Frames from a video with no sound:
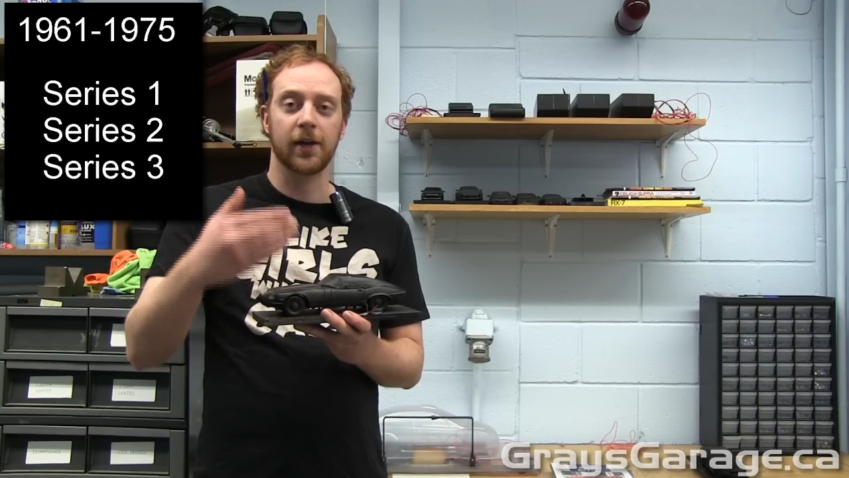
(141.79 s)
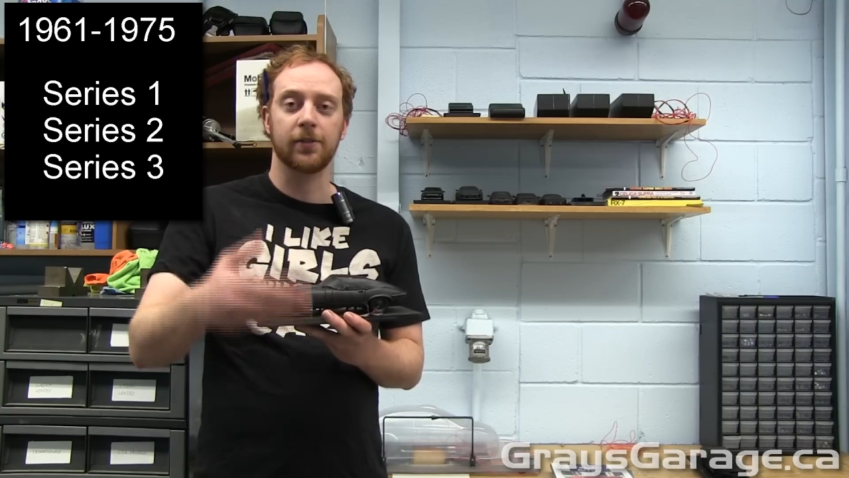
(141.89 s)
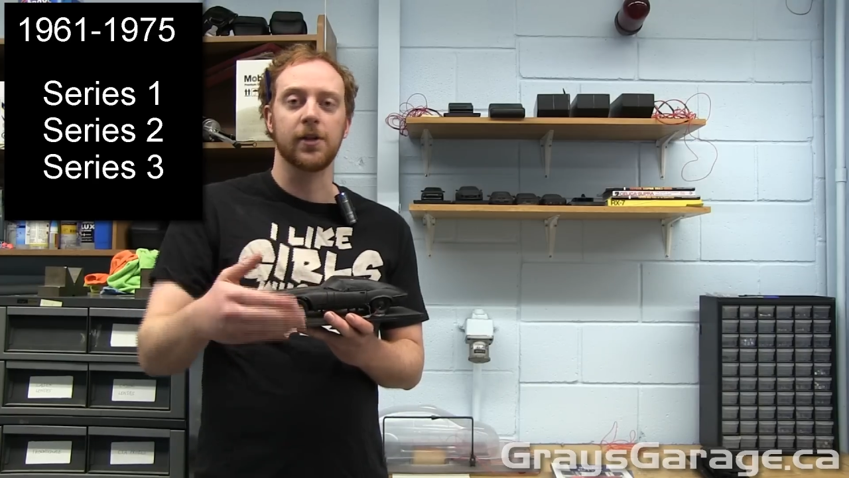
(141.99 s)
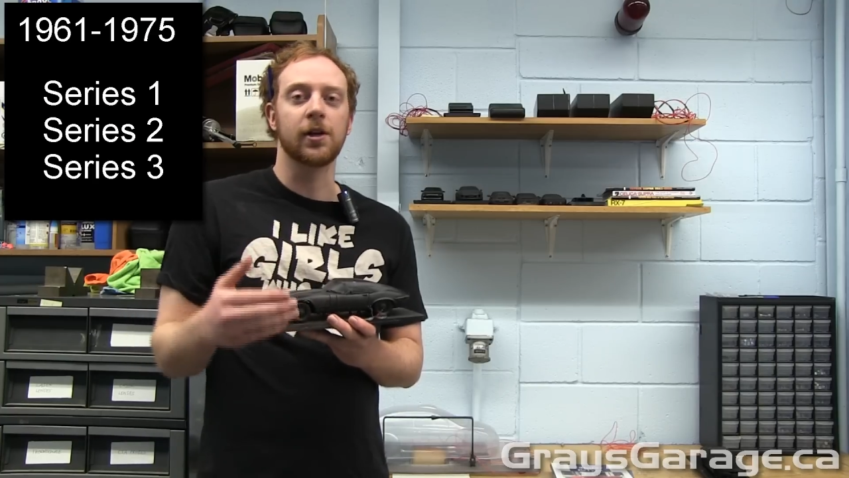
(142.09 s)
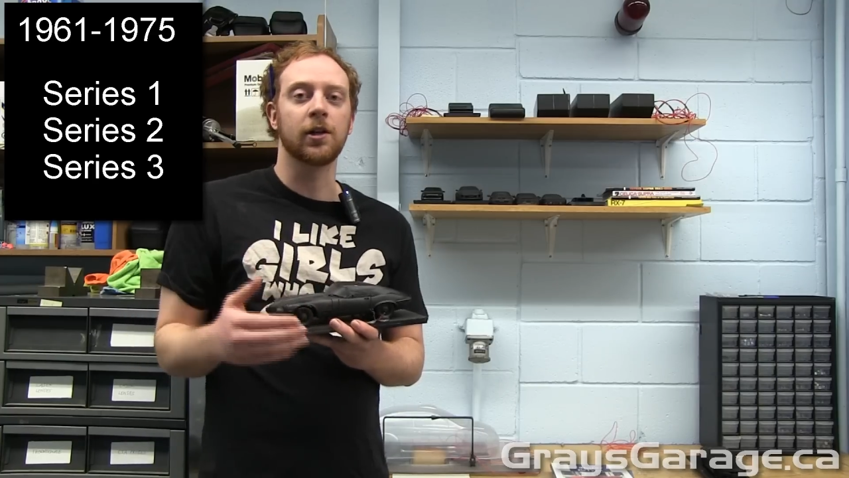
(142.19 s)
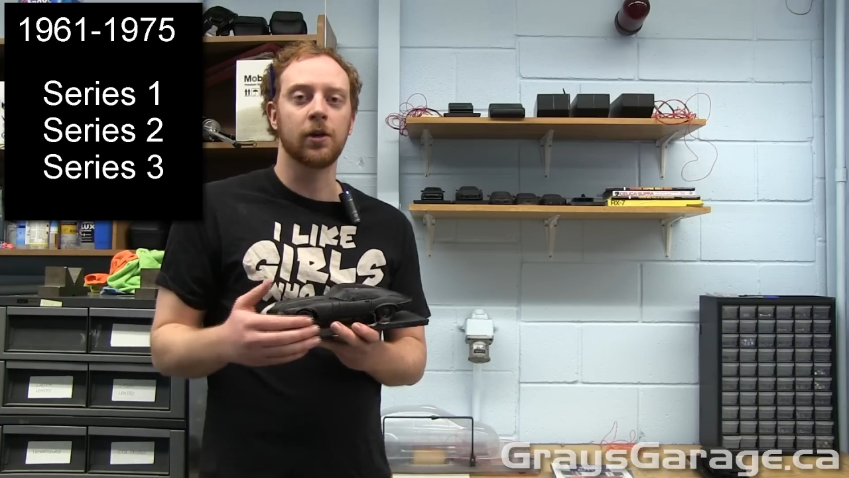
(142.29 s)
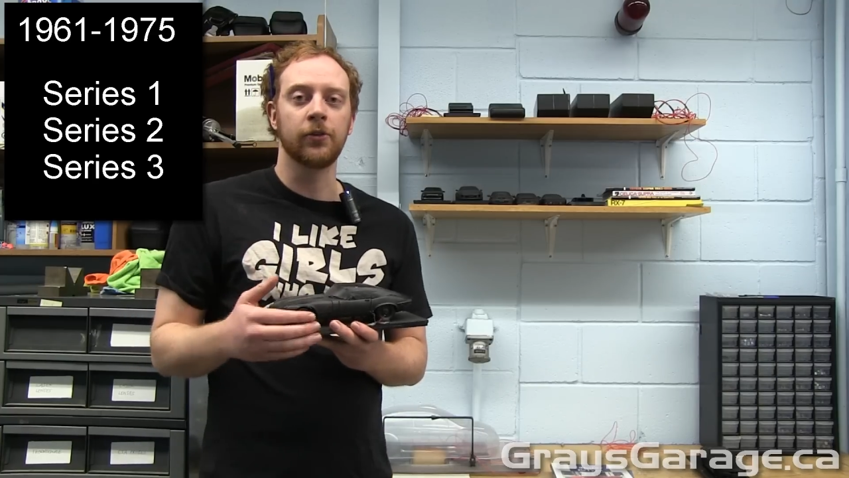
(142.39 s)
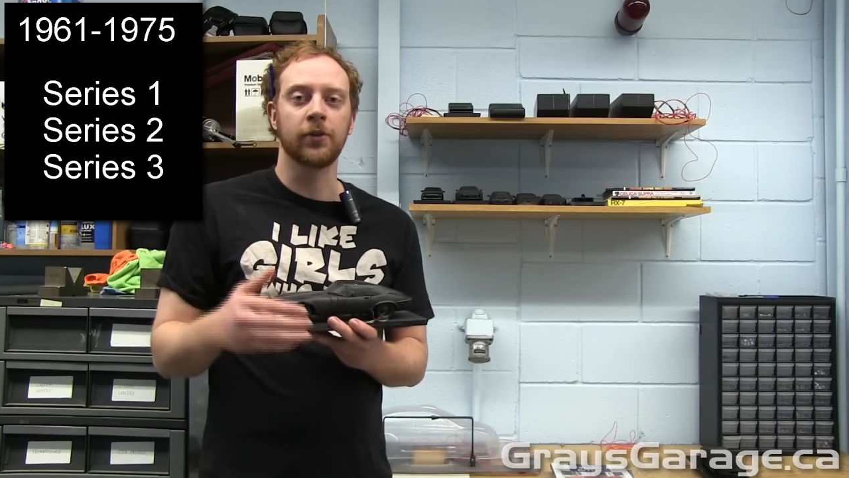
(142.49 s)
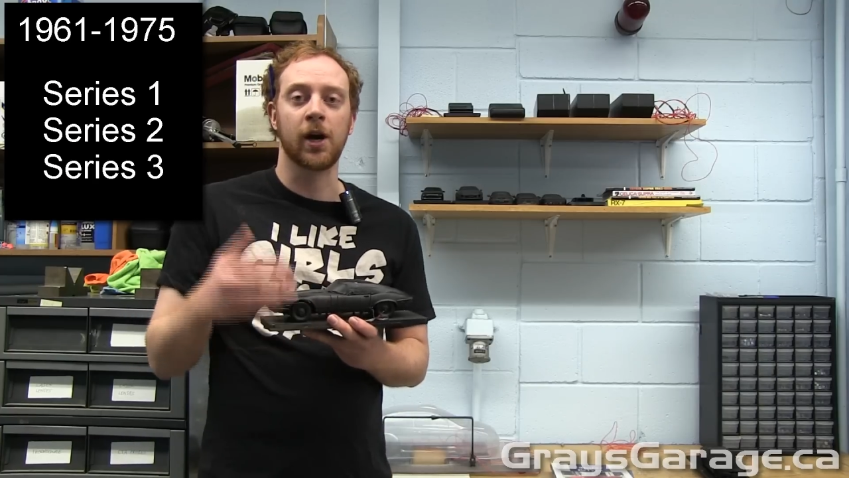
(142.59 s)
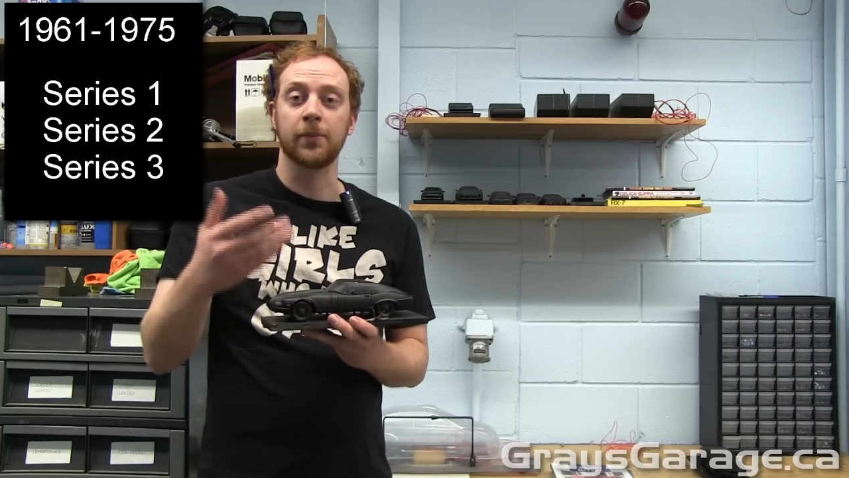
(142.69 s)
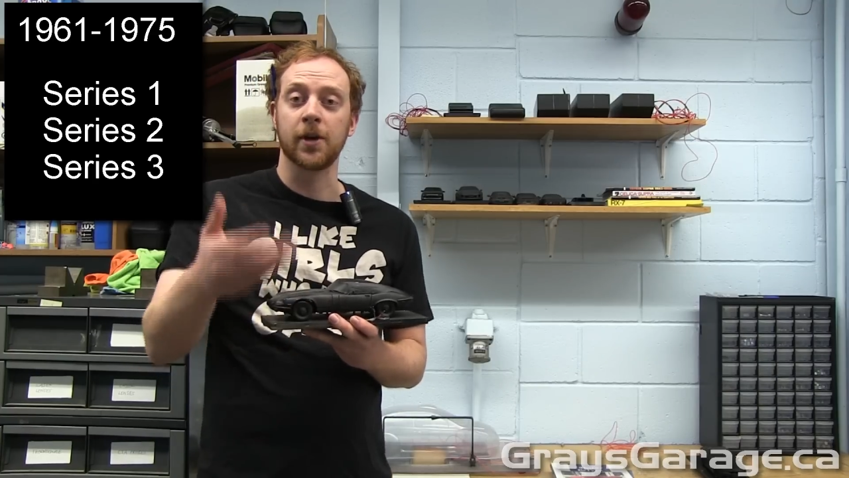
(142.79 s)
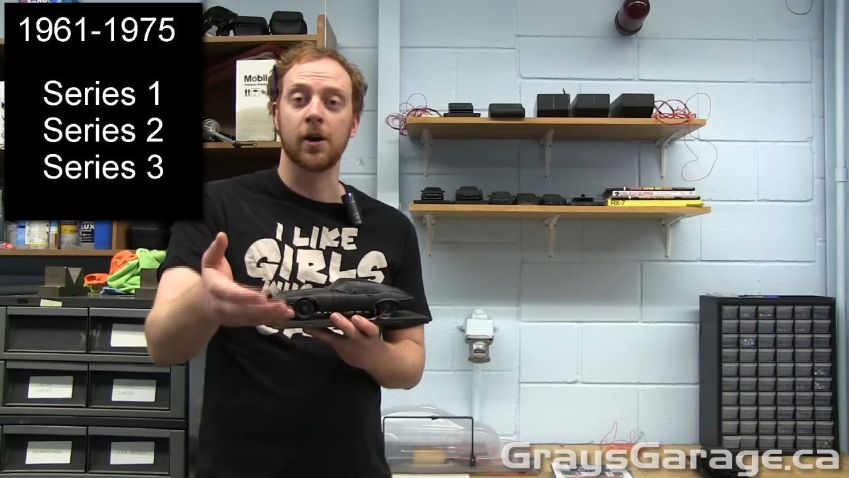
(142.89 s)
at the closed top,